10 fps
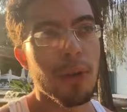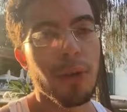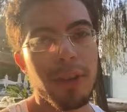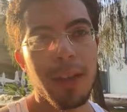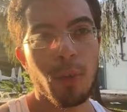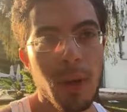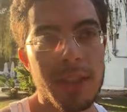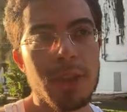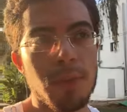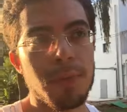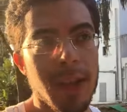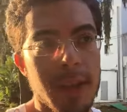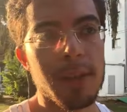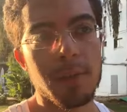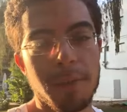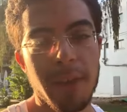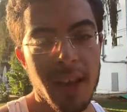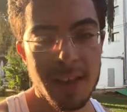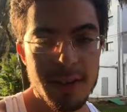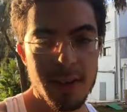only once you've like
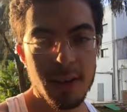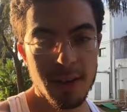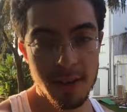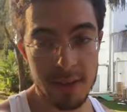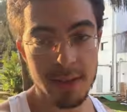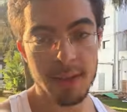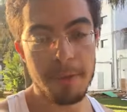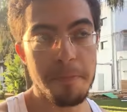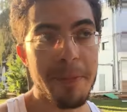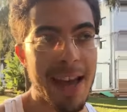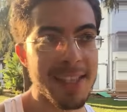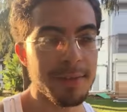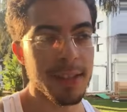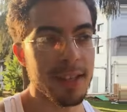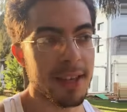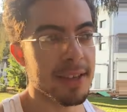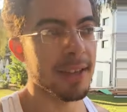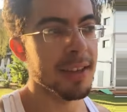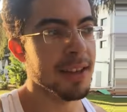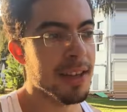failed massively, like
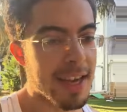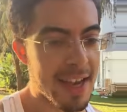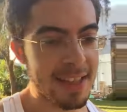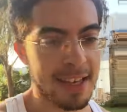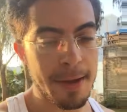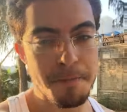had like a